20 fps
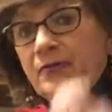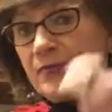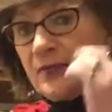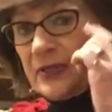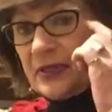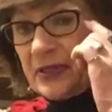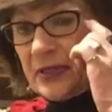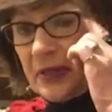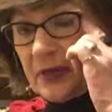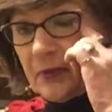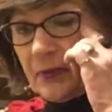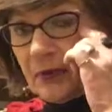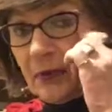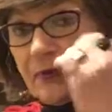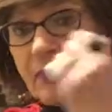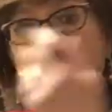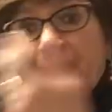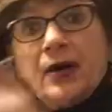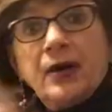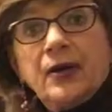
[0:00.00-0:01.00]
For
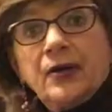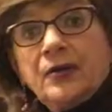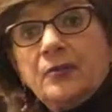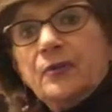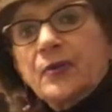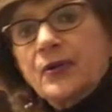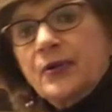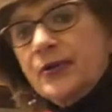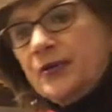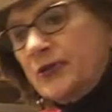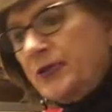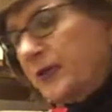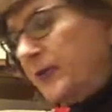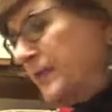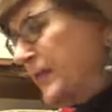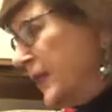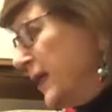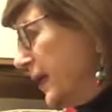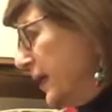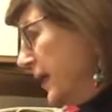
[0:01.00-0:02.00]
example, the Berkshire.
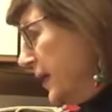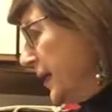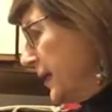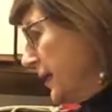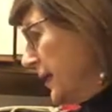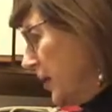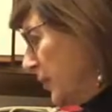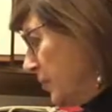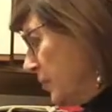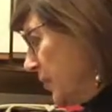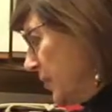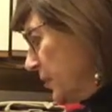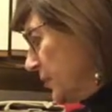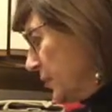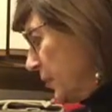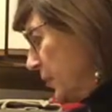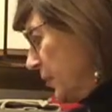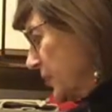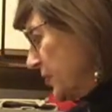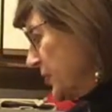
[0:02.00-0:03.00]
Now, the
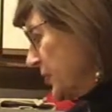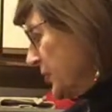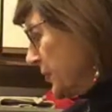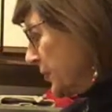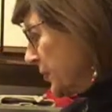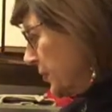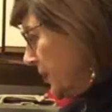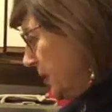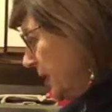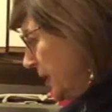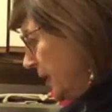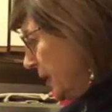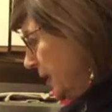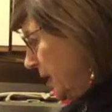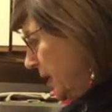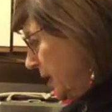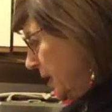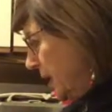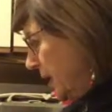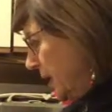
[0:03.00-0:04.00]
Berkshire
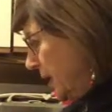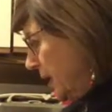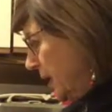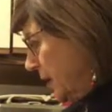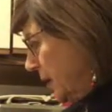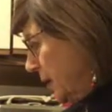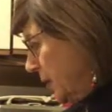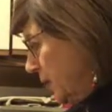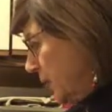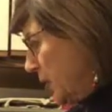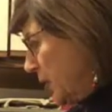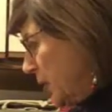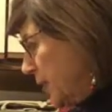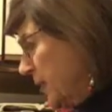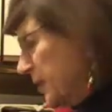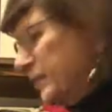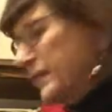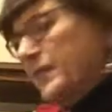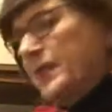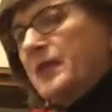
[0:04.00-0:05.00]

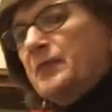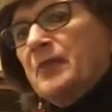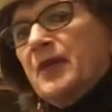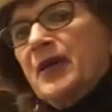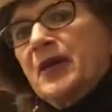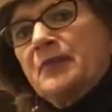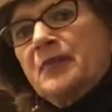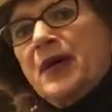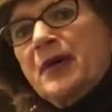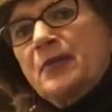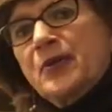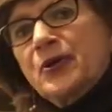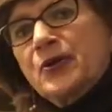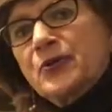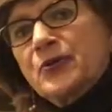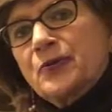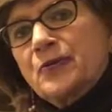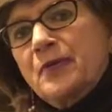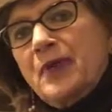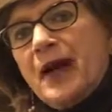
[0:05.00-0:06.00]
bourbon, made by
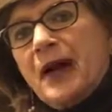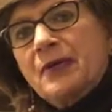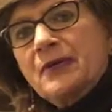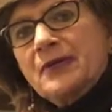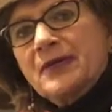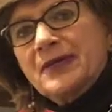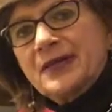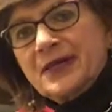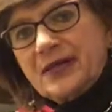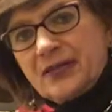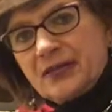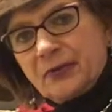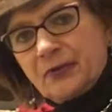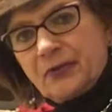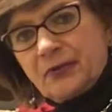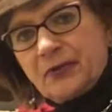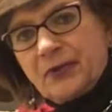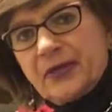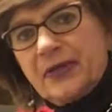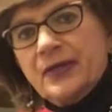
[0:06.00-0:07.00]
Berkshire Mountain
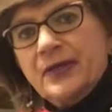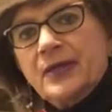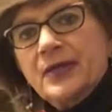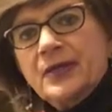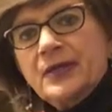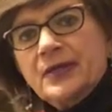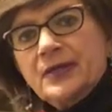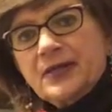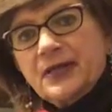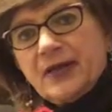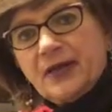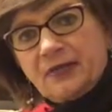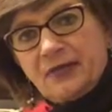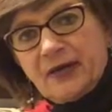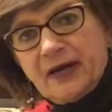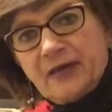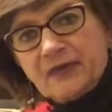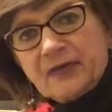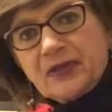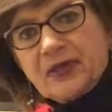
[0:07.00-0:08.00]
Distillery. It's a
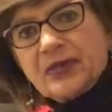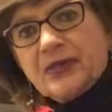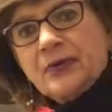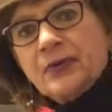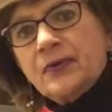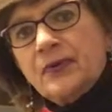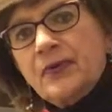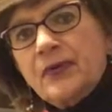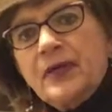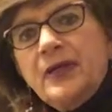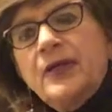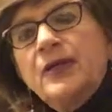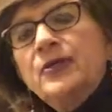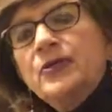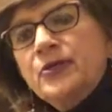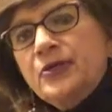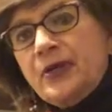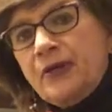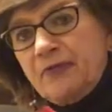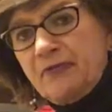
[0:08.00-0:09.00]
craft distillery
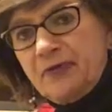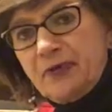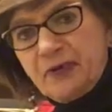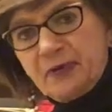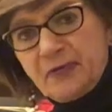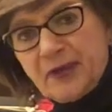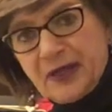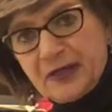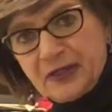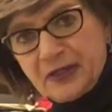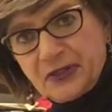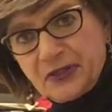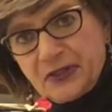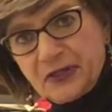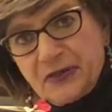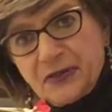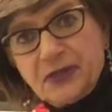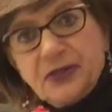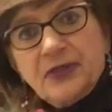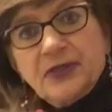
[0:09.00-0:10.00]
in Sheffield,
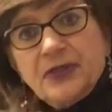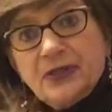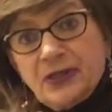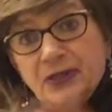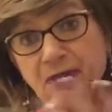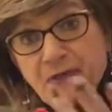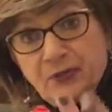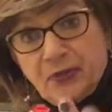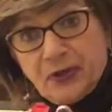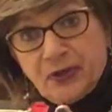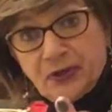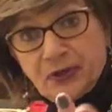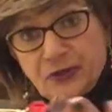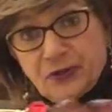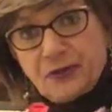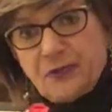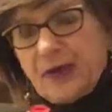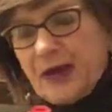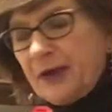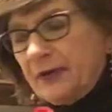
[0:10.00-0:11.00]
Massachusetts, in the
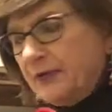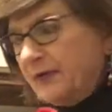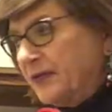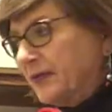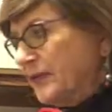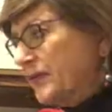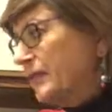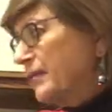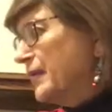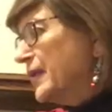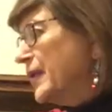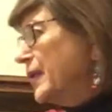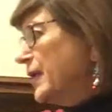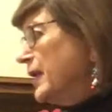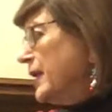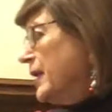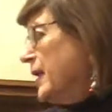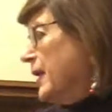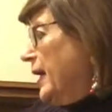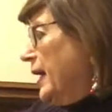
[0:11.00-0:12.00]
Berkshire Mountains.
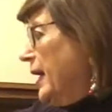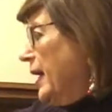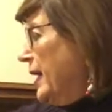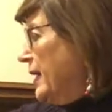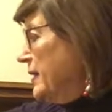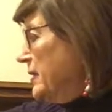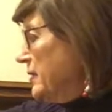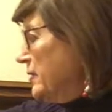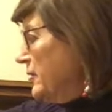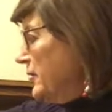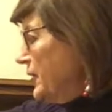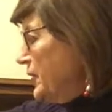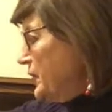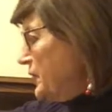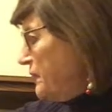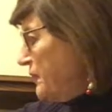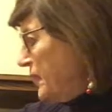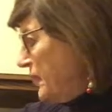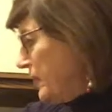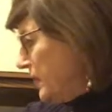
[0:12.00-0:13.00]
And
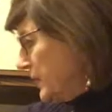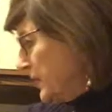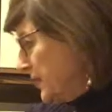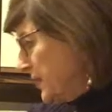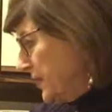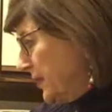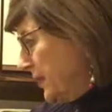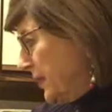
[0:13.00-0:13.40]
Litchfield,